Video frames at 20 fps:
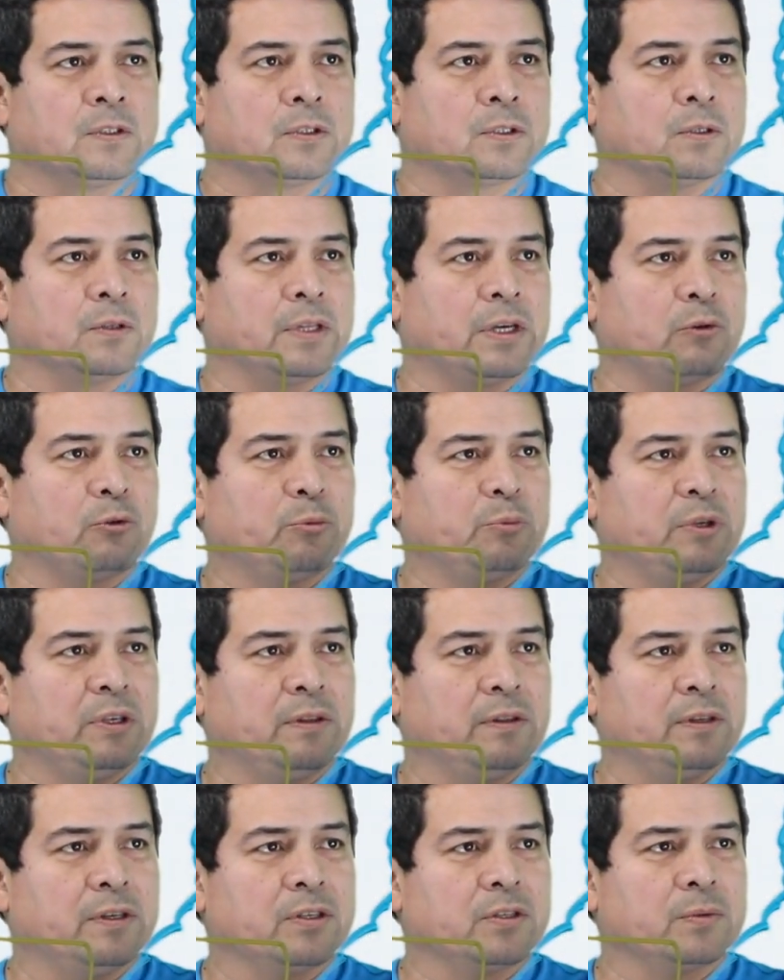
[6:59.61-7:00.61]
So that would
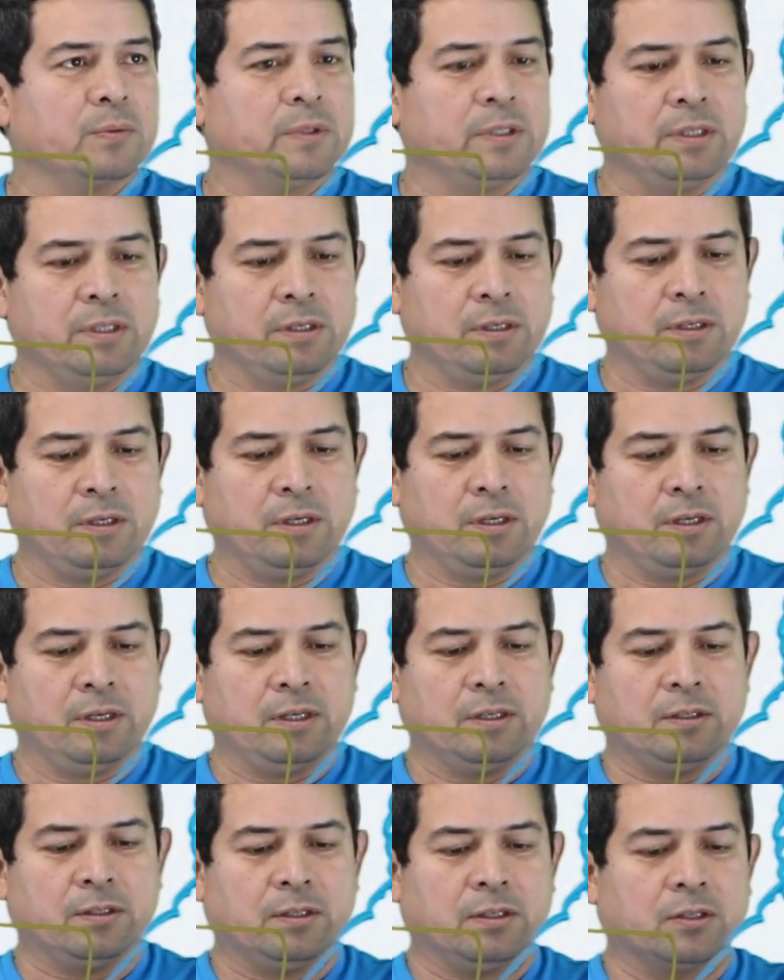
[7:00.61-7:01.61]
be this one
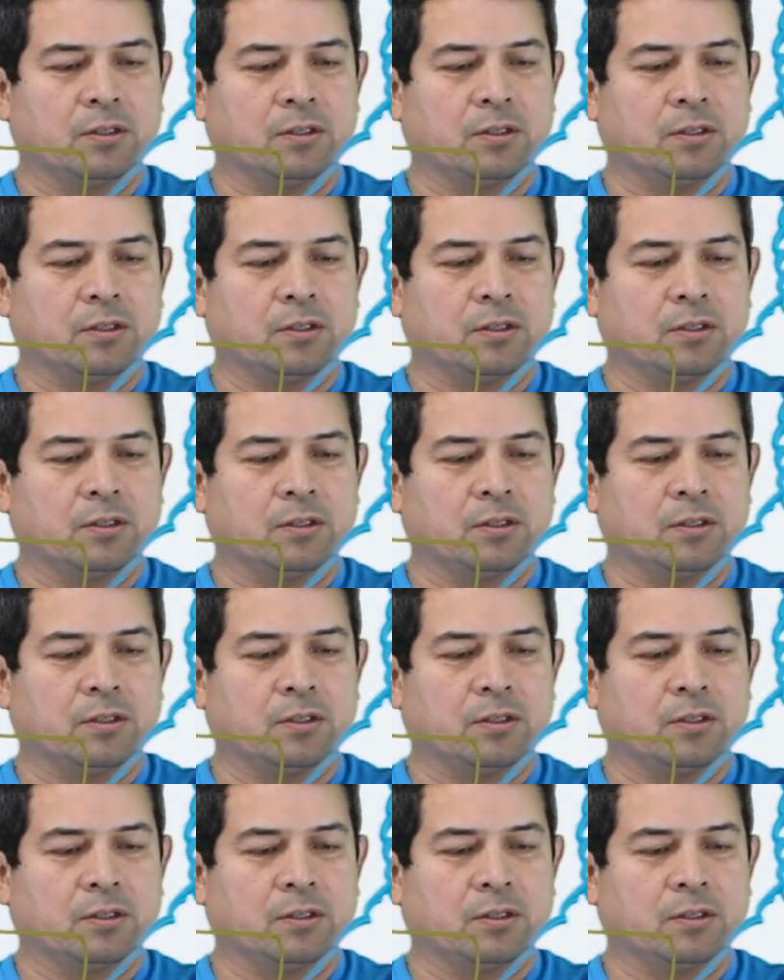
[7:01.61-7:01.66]
is